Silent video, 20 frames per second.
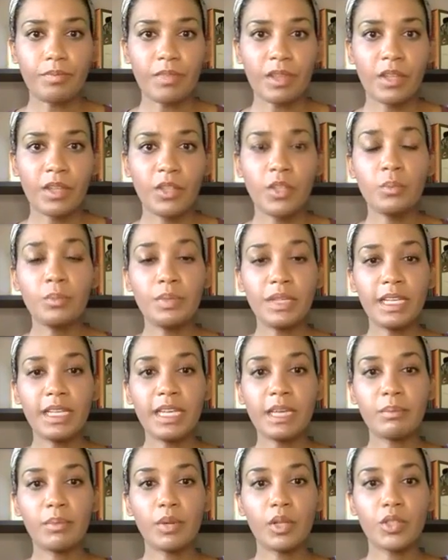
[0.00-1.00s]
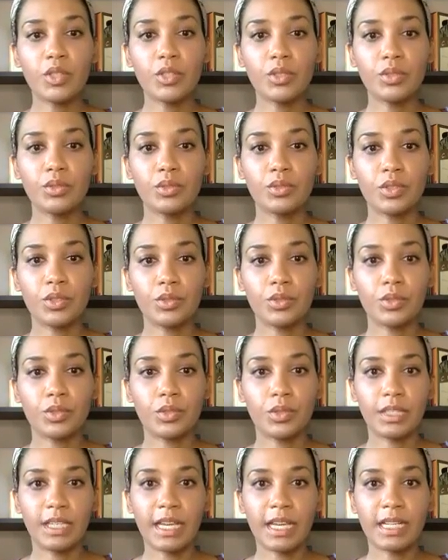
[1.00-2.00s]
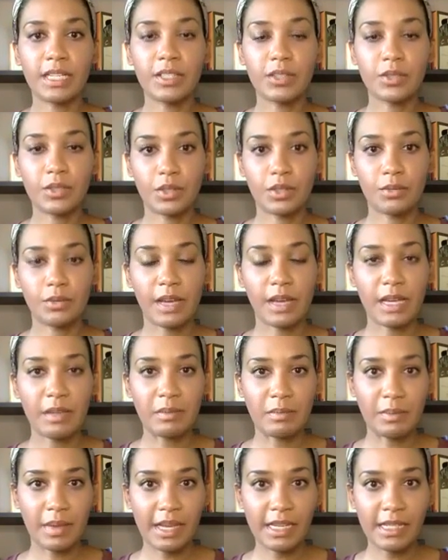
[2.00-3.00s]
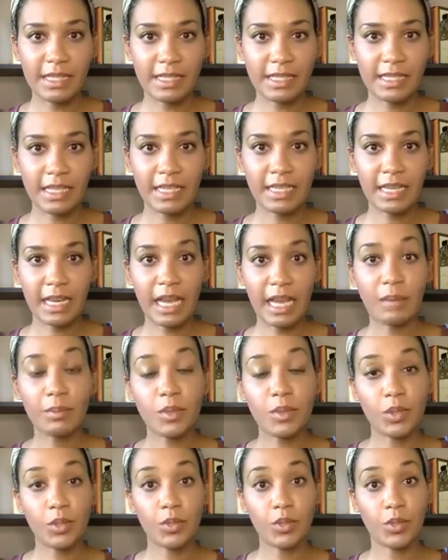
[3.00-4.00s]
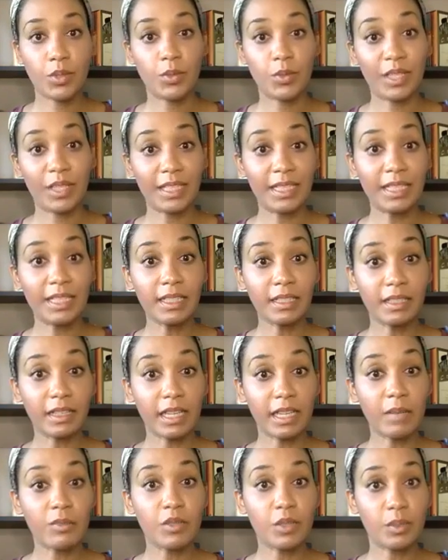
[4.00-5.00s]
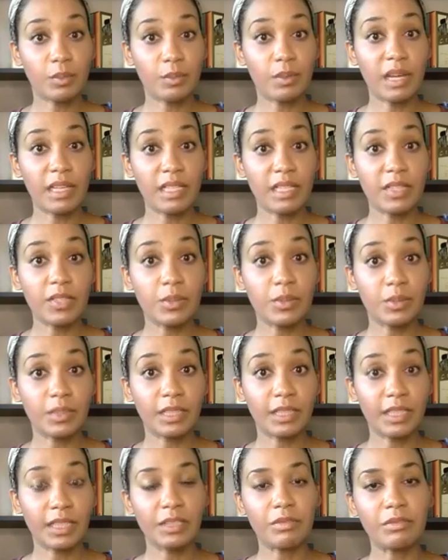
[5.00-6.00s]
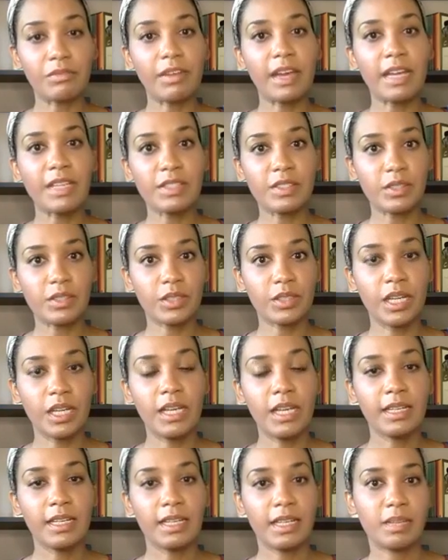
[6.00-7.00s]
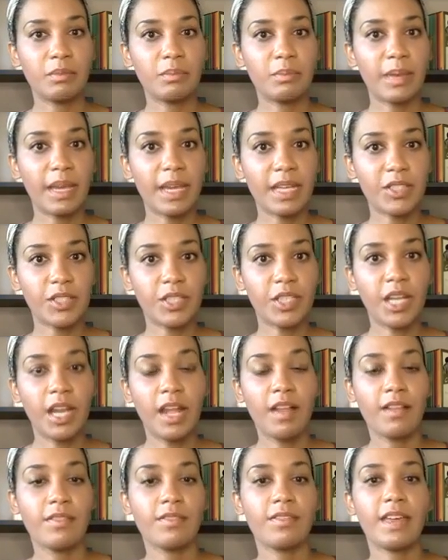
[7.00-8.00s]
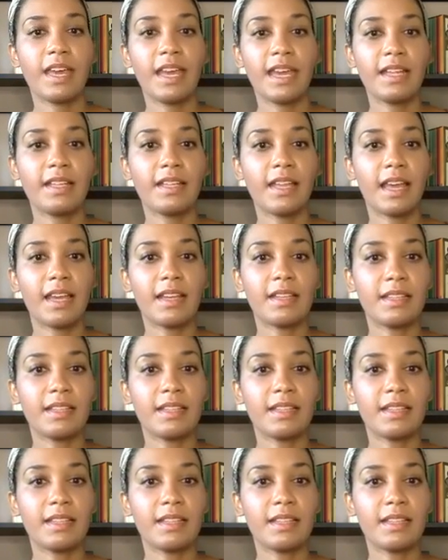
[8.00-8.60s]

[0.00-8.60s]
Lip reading: You being able to get into the right mindset helped you to heal, helped your body to heal faster and better than,